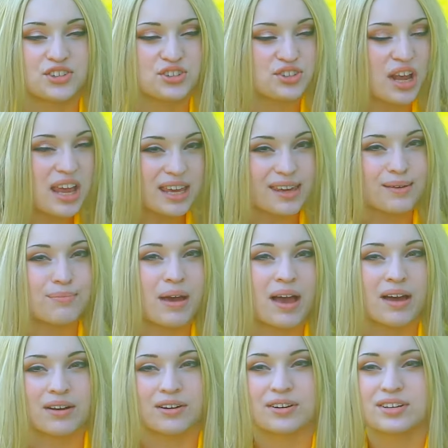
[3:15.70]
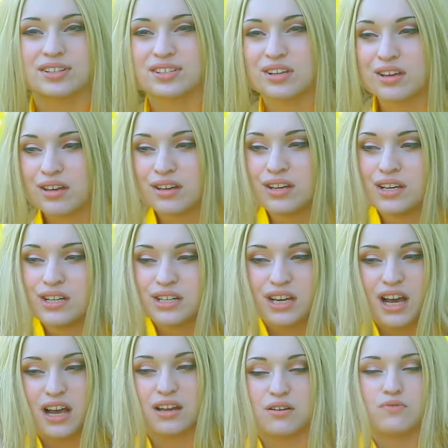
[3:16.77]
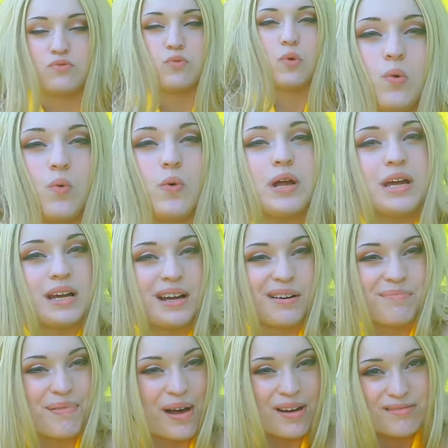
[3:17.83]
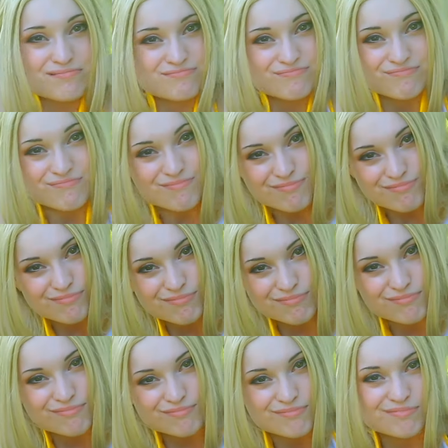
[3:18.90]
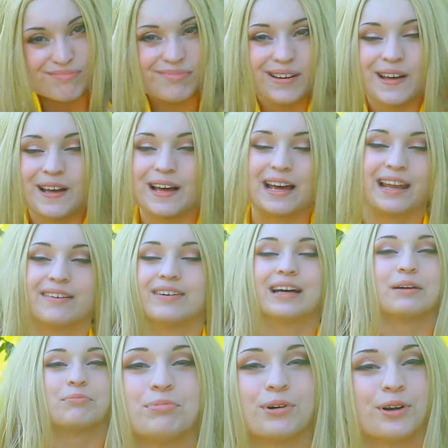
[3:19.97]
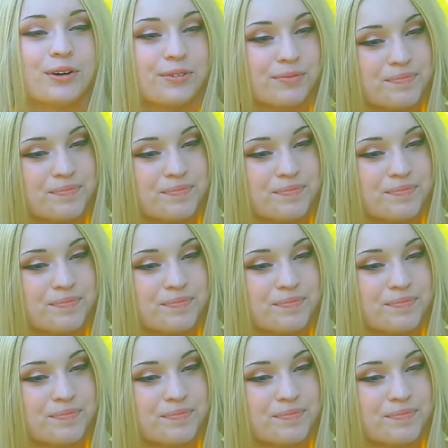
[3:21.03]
shaky manner. He's like kind of weak about it. And I'm like, bro,